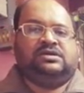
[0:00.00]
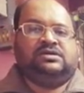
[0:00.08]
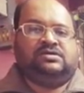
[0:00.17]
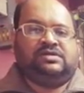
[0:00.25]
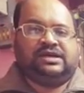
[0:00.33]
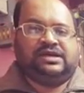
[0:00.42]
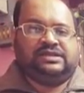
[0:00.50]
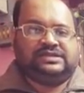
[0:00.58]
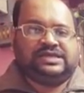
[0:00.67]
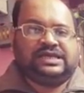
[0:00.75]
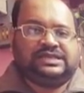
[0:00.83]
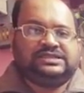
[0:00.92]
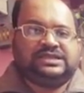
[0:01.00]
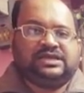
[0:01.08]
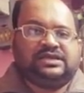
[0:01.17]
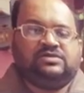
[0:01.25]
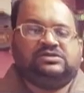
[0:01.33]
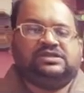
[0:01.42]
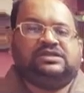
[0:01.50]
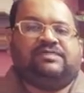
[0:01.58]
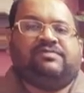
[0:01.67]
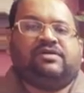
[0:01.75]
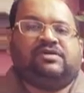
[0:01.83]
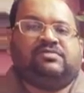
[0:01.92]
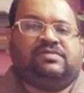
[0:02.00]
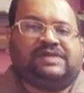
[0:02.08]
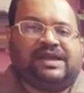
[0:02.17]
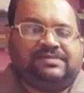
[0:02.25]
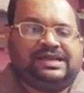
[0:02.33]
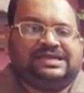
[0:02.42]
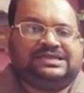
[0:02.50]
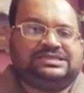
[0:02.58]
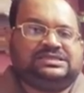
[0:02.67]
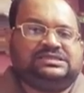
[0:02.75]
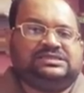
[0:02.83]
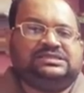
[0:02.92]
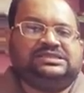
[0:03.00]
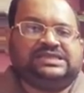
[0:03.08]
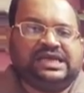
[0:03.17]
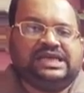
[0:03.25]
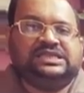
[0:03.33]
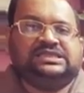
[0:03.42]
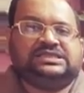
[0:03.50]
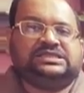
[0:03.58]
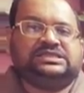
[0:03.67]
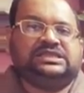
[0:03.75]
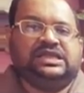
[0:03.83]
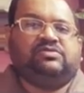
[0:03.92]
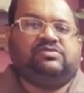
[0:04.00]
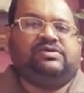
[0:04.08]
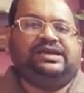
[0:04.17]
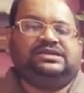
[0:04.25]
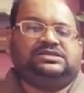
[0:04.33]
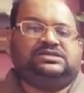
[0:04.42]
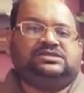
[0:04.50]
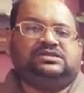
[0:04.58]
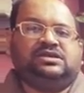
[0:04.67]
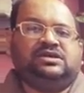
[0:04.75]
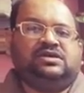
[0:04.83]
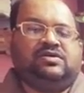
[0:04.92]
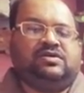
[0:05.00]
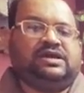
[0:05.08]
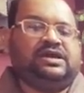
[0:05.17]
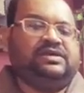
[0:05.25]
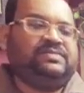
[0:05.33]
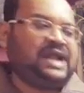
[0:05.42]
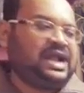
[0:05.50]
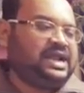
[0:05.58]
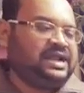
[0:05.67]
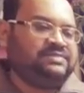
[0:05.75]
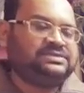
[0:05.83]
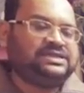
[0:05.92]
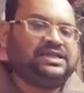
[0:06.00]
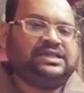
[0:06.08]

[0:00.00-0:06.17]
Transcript: okay, these antacids are used in the form of tablets, gels, liquids. Okay, brand names are